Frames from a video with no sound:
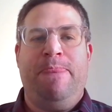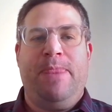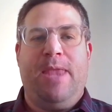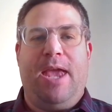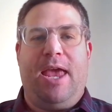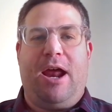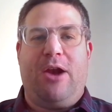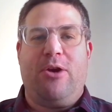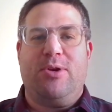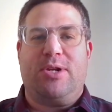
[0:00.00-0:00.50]

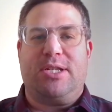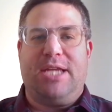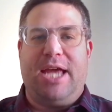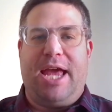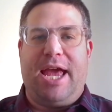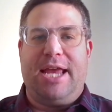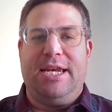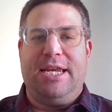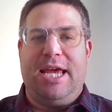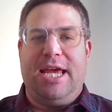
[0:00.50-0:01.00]
in
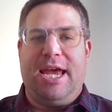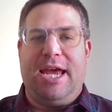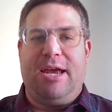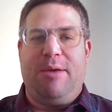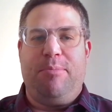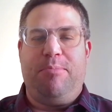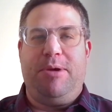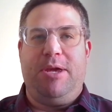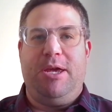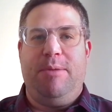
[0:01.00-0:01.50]

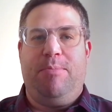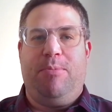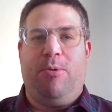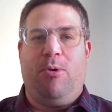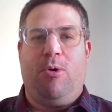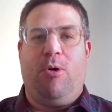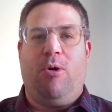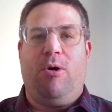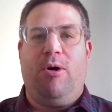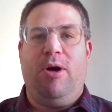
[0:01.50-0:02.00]
understanding
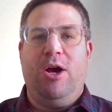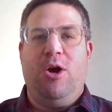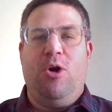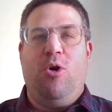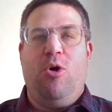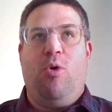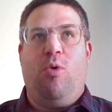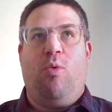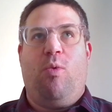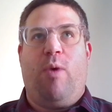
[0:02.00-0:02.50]
people
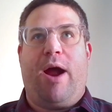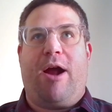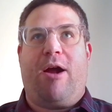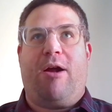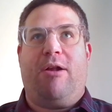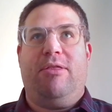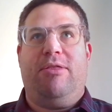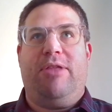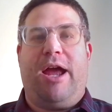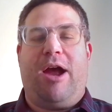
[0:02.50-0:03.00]

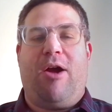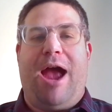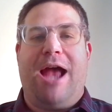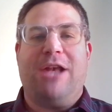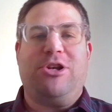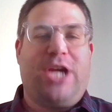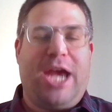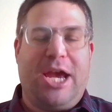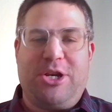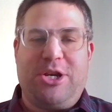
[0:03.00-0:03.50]
where their
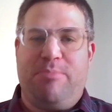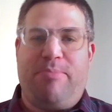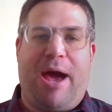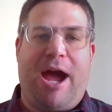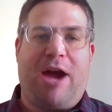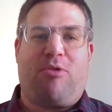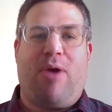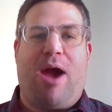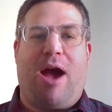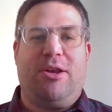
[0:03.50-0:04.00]
education
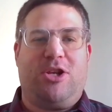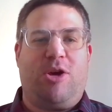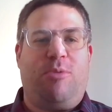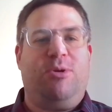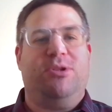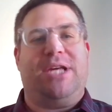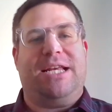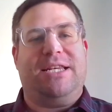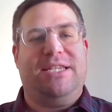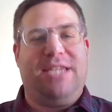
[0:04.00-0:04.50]
background is
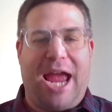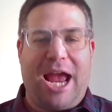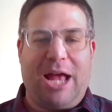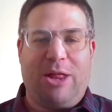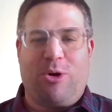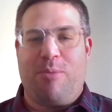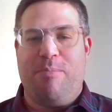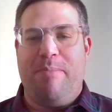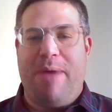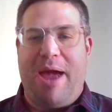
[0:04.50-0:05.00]
almost like
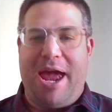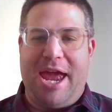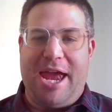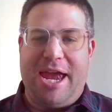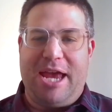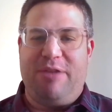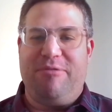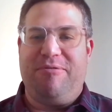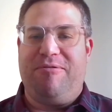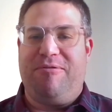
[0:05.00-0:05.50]

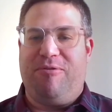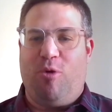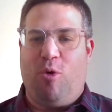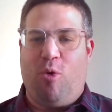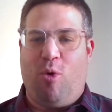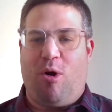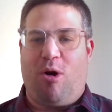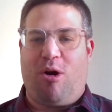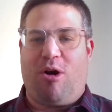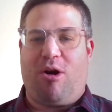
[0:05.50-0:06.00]
tailor-made
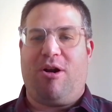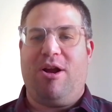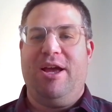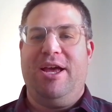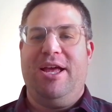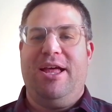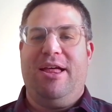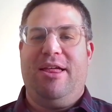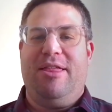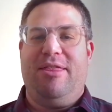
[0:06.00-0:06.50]
for
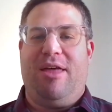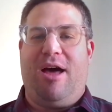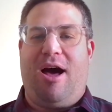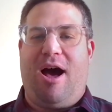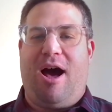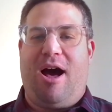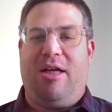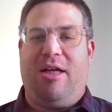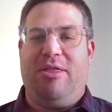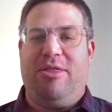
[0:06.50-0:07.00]

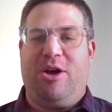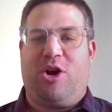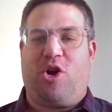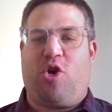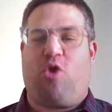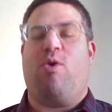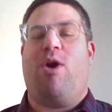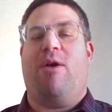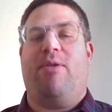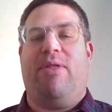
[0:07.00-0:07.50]
the
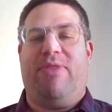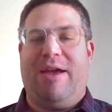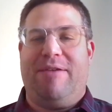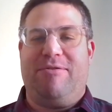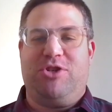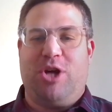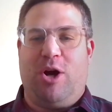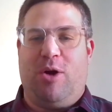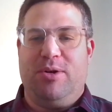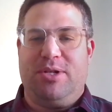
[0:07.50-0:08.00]
career that they've
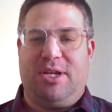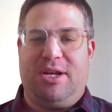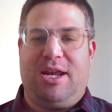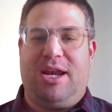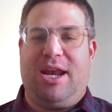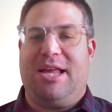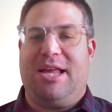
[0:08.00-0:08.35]
chosen. And I